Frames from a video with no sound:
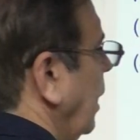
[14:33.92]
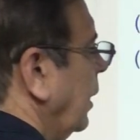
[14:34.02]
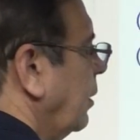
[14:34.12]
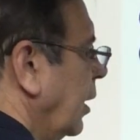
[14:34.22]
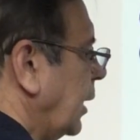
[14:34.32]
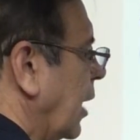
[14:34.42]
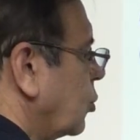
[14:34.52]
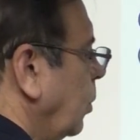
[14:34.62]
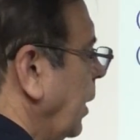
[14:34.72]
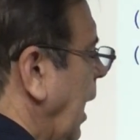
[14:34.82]
it has
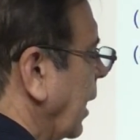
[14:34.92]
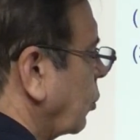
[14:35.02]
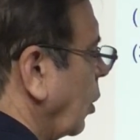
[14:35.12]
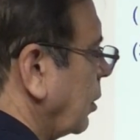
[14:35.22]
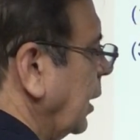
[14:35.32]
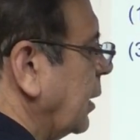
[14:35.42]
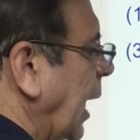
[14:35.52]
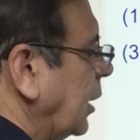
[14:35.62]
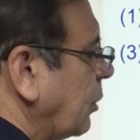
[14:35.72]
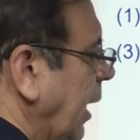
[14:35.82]
to be isosceles
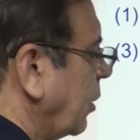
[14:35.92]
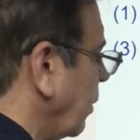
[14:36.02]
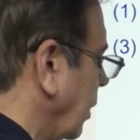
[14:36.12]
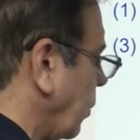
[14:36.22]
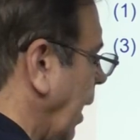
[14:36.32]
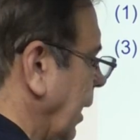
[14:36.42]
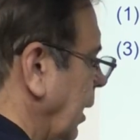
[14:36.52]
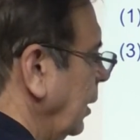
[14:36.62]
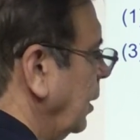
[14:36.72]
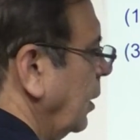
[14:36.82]
right
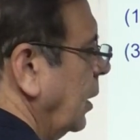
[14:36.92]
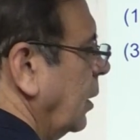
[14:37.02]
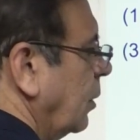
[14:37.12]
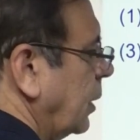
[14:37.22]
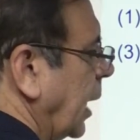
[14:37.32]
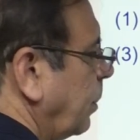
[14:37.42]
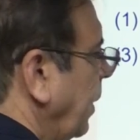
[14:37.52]
triangle. That